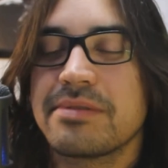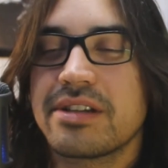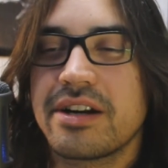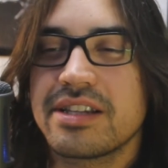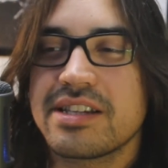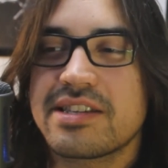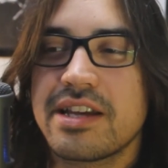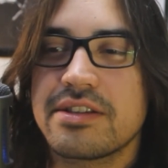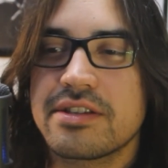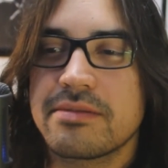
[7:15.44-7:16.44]
I'm starting to
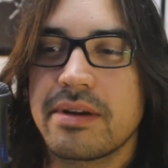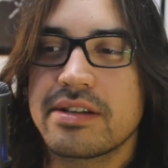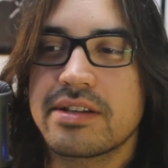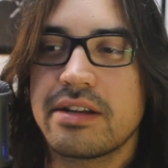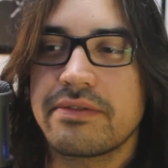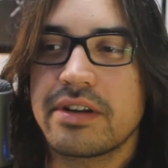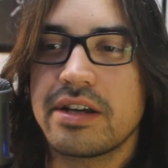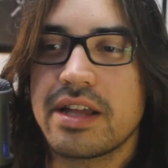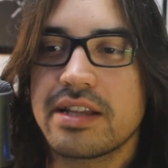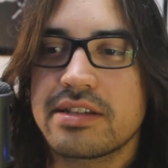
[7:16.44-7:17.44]
censor myself and
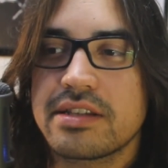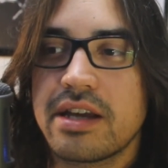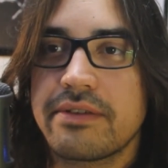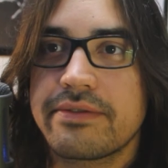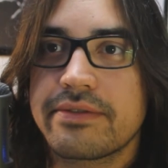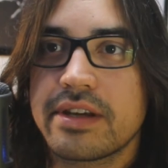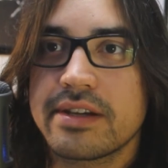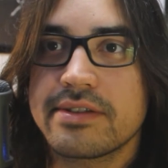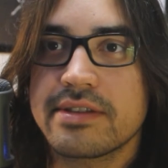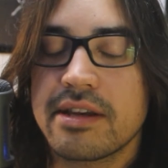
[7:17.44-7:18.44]
all that stuff.
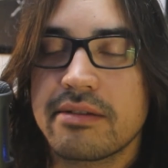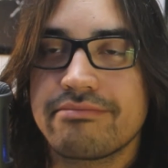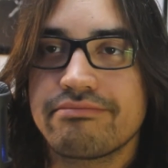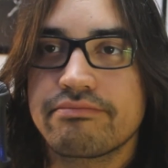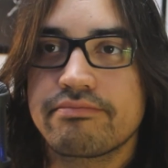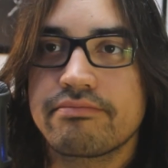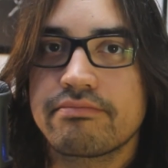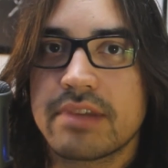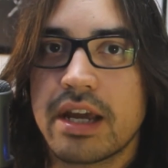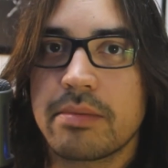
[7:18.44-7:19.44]
Because
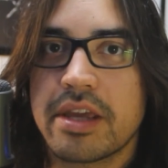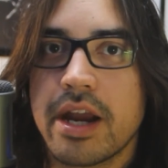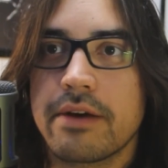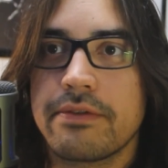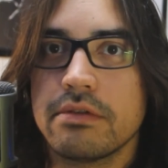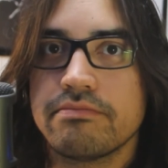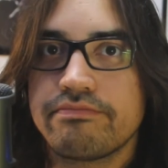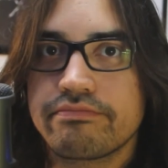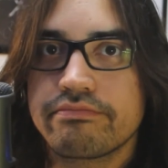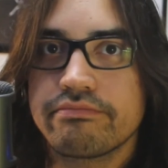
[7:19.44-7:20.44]
you got to be careful.
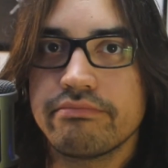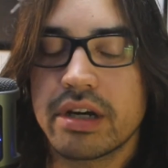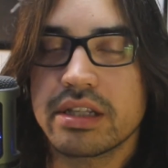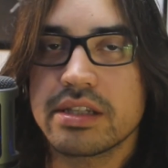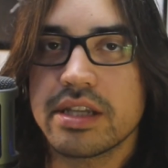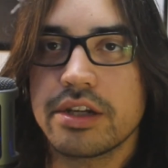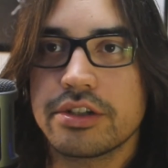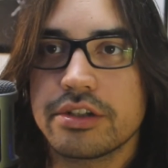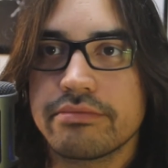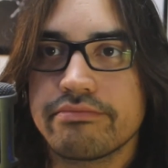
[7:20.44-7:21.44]

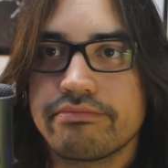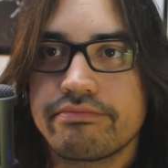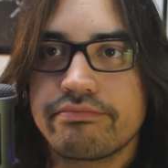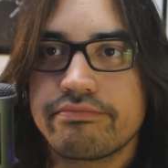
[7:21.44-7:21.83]
Monetization.